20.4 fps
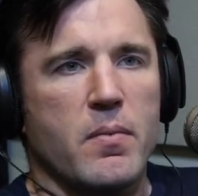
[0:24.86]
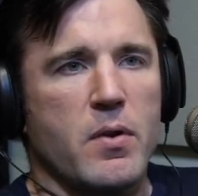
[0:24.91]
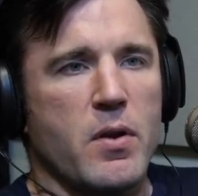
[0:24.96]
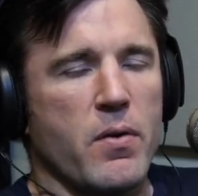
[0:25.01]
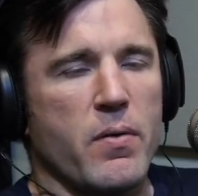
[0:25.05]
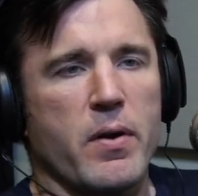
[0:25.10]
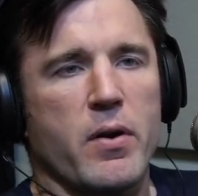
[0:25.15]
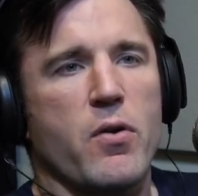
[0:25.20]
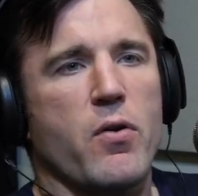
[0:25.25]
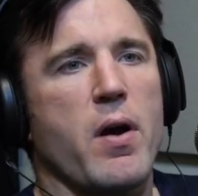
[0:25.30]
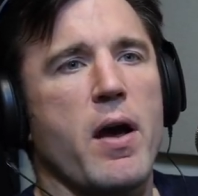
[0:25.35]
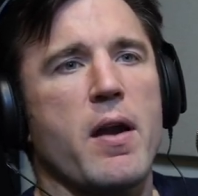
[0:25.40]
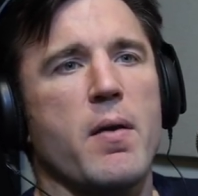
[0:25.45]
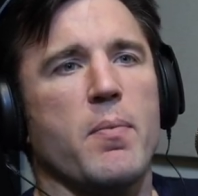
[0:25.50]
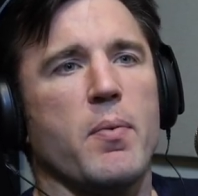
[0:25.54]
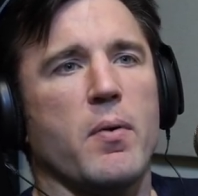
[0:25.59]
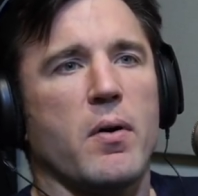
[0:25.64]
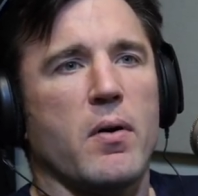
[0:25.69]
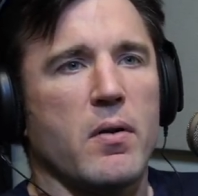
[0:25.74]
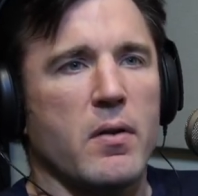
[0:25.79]

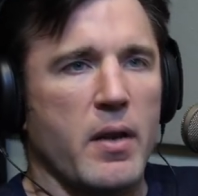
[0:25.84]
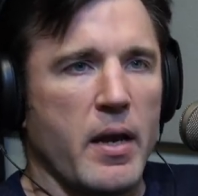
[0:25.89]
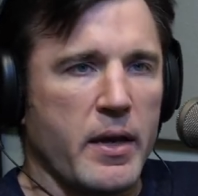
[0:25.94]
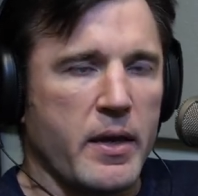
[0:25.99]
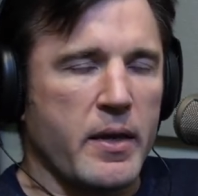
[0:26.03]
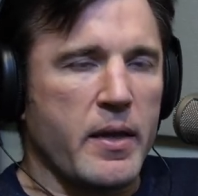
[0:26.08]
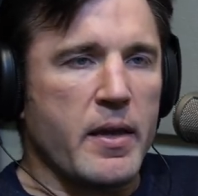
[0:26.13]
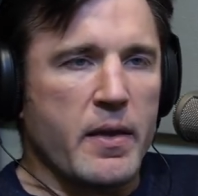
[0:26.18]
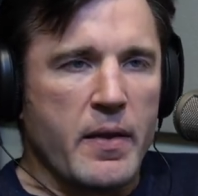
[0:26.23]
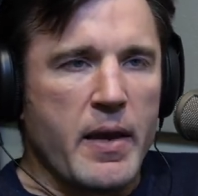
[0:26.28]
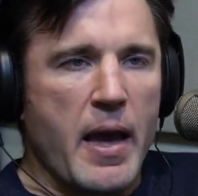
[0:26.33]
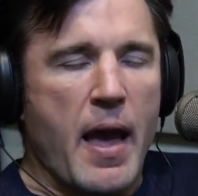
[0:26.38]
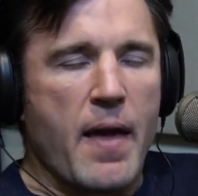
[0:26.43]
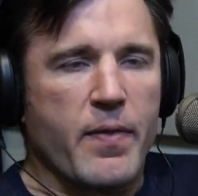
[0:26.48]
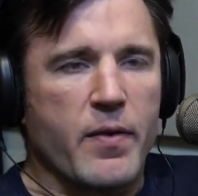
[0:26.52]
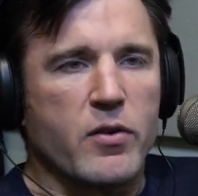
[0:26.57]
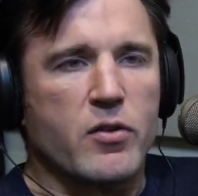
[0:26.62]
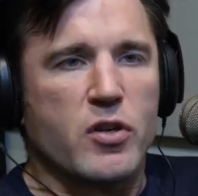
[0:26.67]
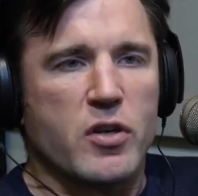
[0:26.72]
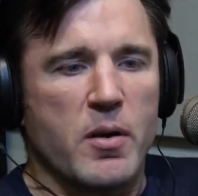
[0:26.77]
incredible. Like,
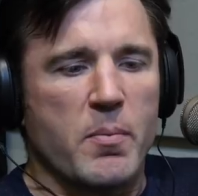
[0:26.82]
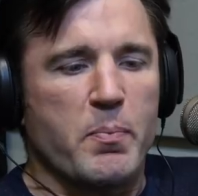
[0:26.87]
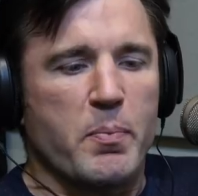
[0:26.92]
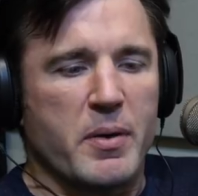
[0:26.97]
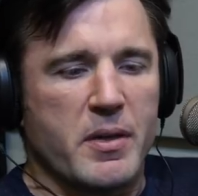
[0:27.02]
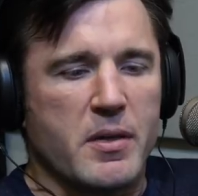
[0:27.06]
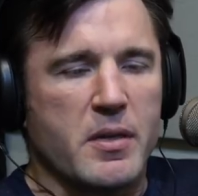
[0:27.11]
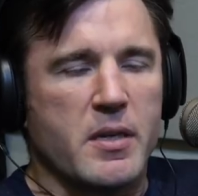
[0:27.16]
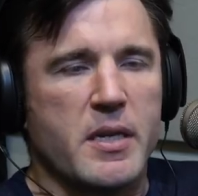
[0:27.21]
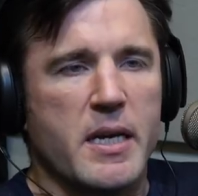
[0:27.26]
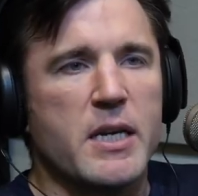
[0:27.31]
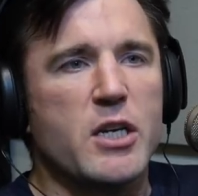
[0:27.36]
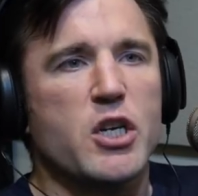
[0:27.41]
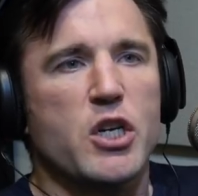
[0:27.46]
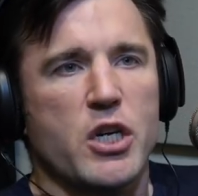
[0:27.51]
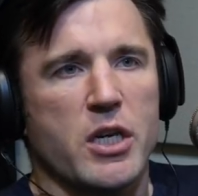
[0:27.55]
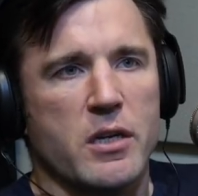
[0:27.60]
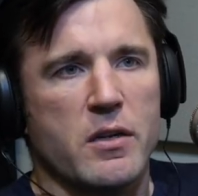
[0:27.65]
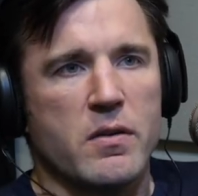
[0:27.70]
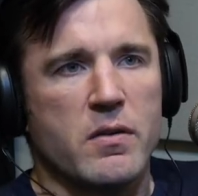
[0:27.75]
yeah, there's some
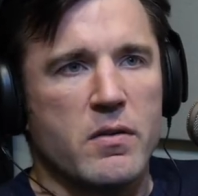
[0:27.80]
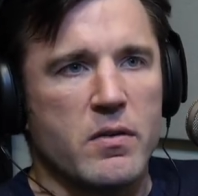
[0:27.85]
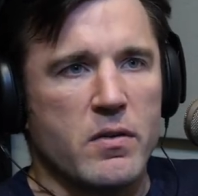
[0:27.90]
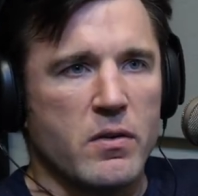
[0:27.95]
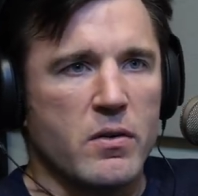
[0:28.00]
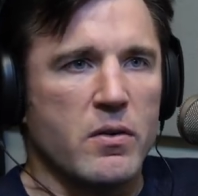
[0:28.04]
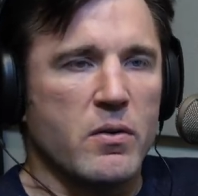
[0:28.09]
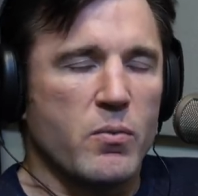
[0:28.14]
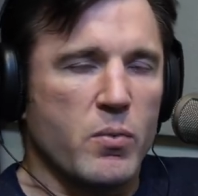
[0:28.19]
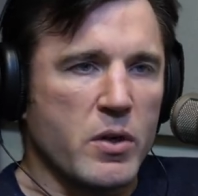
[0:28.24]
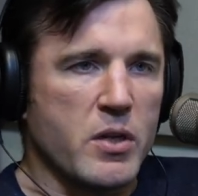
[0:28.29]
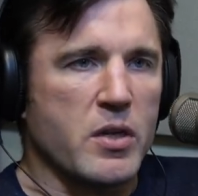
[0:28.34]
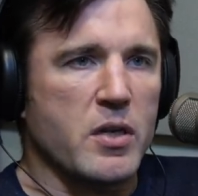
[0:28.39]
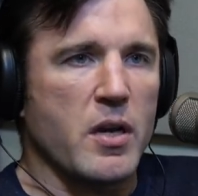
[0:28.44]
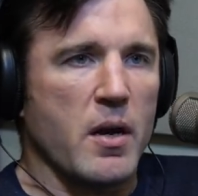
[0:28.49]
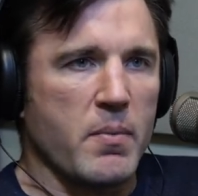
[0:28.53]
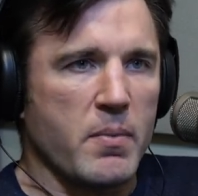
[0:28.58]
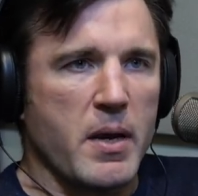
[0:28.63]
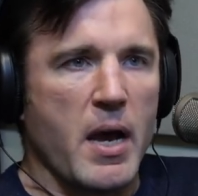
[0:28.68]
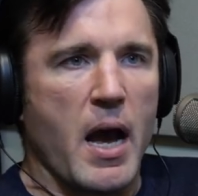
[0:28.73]
positions with
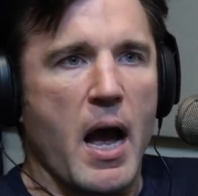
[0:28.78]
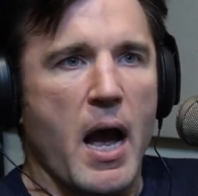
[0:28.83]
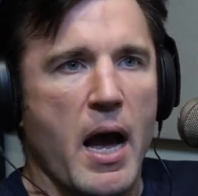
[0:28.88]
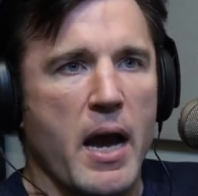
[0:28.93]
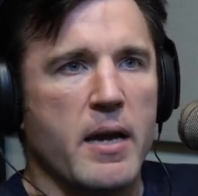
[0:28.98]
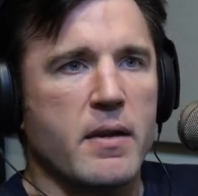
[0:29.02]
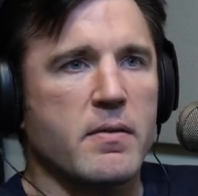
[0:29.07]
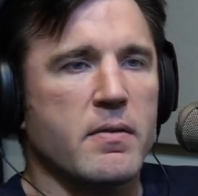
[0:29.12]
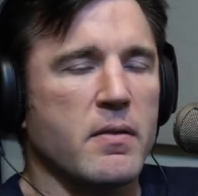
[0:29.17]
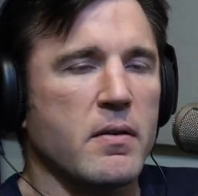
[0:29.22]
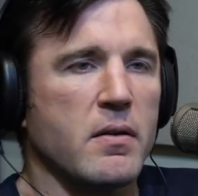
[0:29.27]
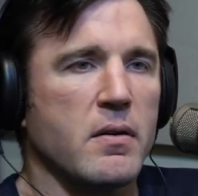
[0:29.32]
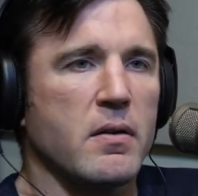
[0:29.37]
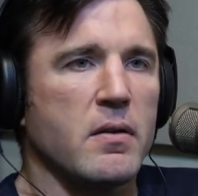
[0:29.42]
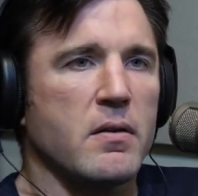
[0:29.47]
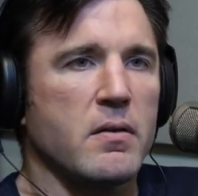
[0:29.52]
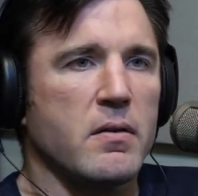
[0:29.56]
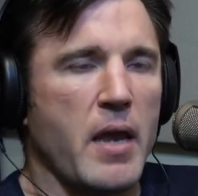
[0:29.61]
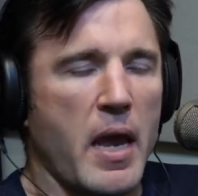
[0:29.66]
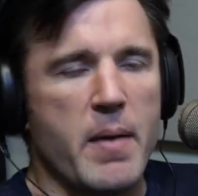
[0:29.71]
some guys.
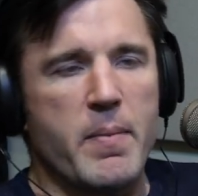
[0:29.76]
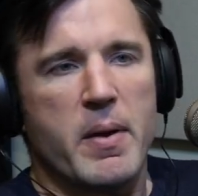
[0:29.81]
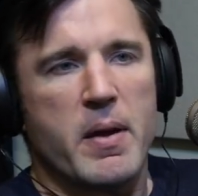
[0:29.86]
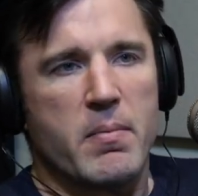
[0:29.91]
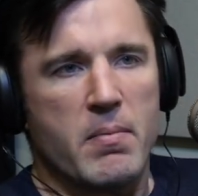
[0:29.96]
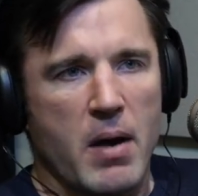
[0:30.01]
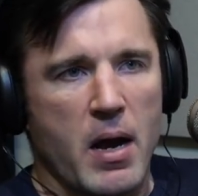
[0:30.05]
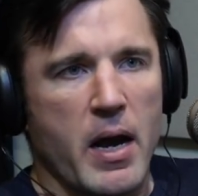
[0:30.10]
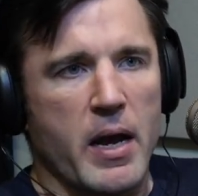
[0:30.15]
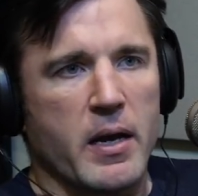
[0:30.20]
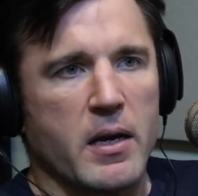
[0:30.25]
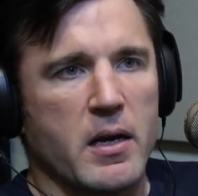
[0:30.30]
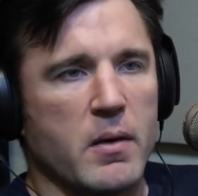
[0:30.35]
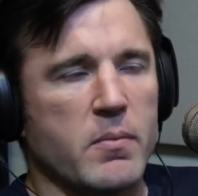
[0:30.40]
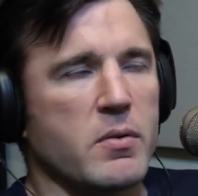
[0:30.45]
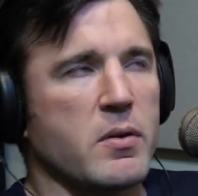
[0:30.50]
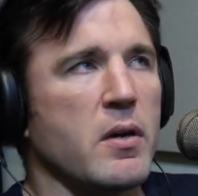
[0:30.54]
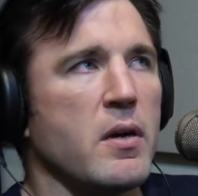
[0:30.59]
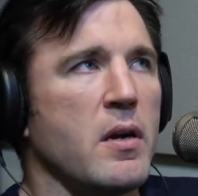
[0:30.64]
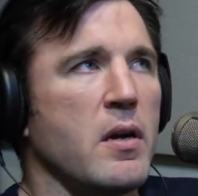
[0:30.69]
Damian Maia
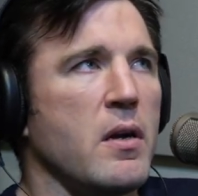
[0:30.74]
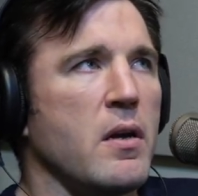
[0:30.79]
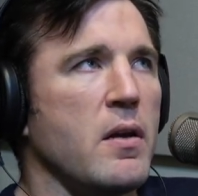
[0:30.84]
comes.